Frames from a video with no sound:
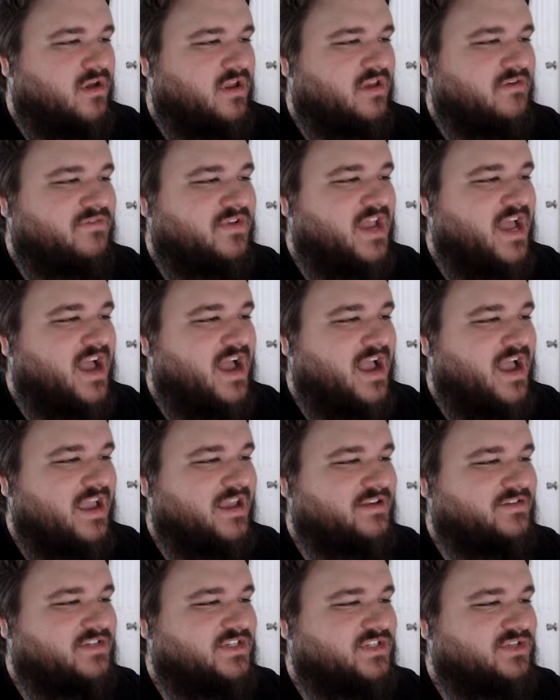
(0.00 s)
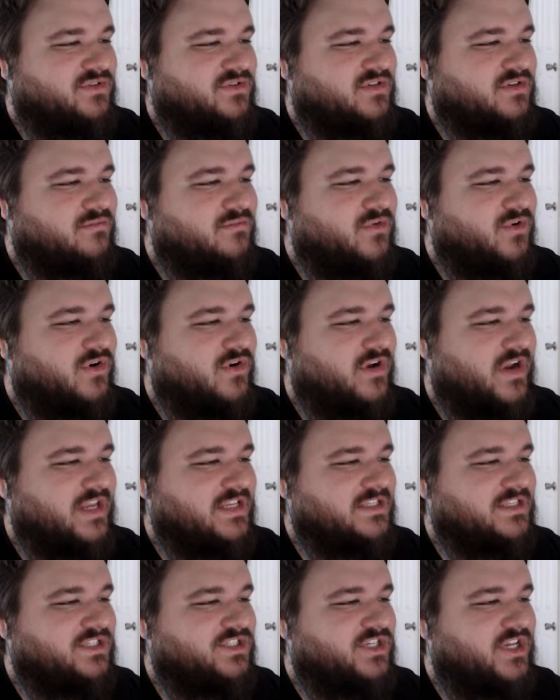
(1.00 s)
If not, I have to do some more
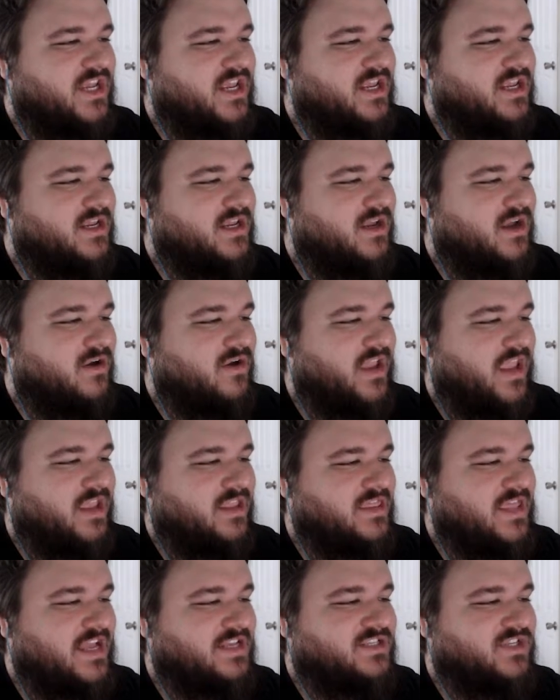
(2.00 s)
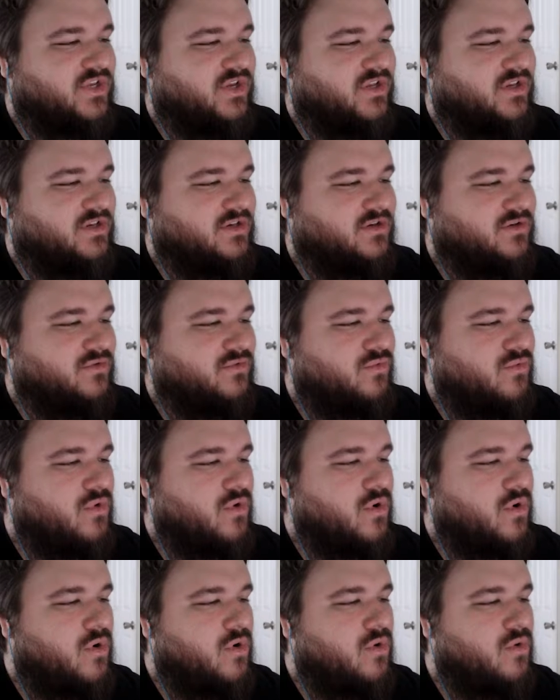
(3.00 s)
crazy shit. Okay, that's good.
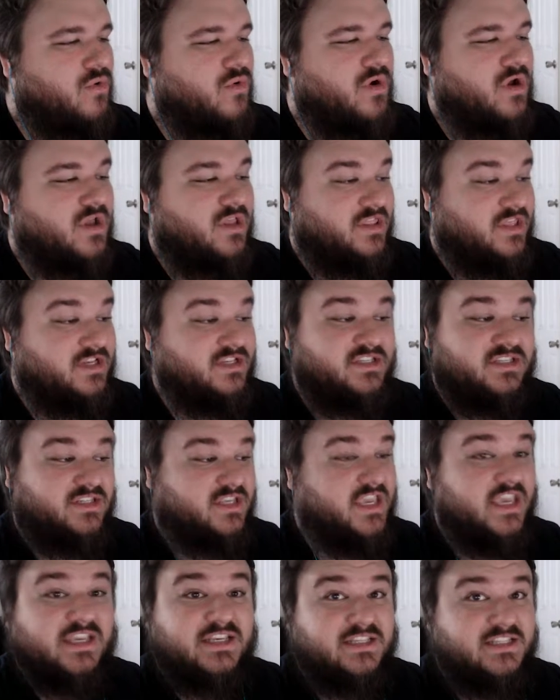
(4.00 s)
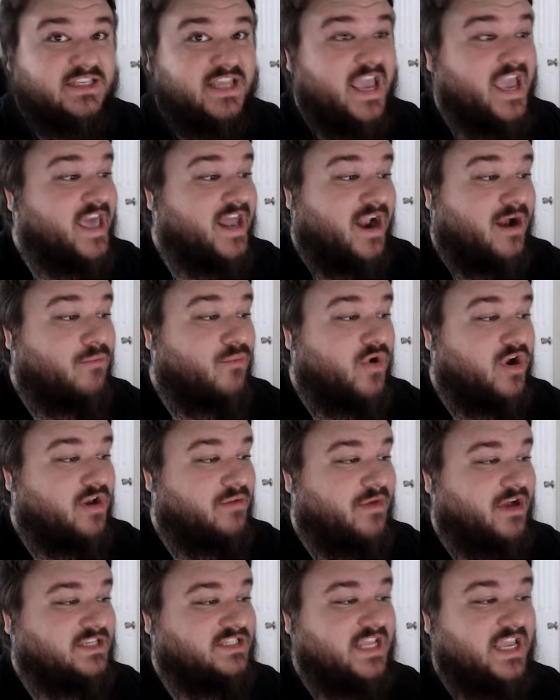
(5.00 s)
Woo! This kid's dead. I'm worried
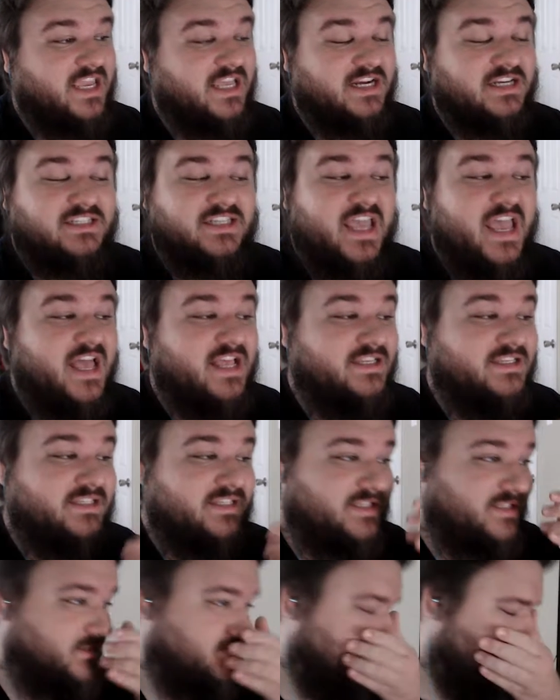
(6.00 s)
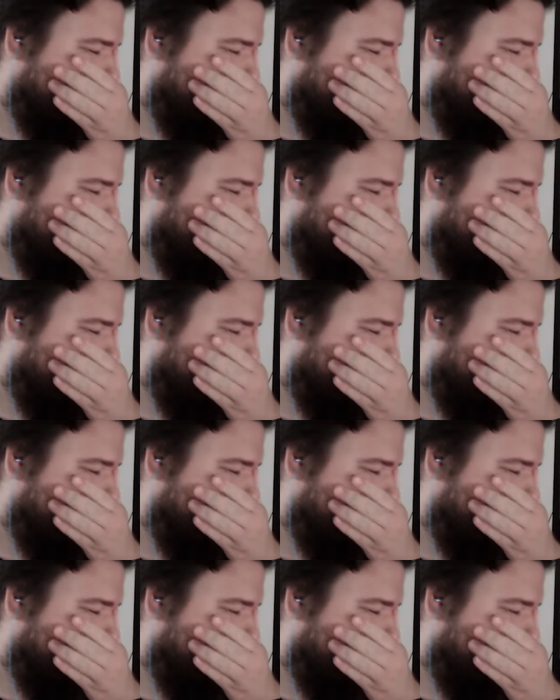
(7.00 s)
about taking a test.